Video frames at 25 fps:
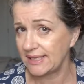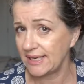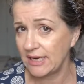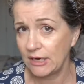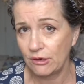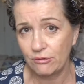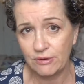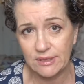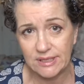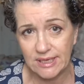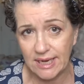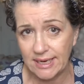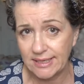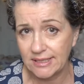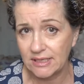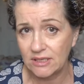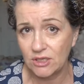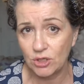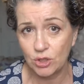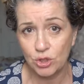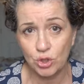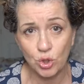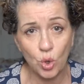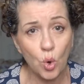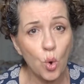irritate it
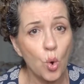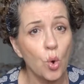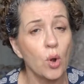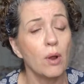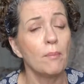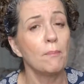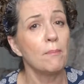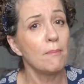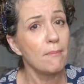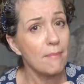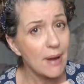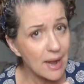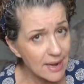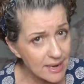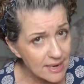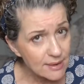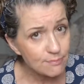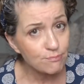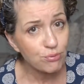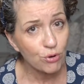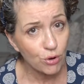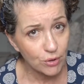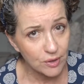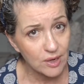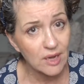at all, and many
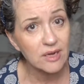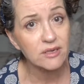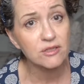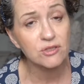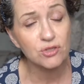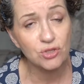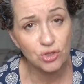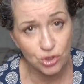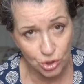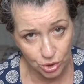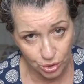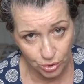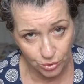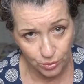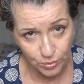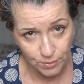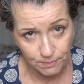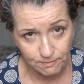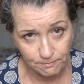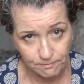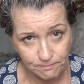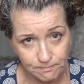products do.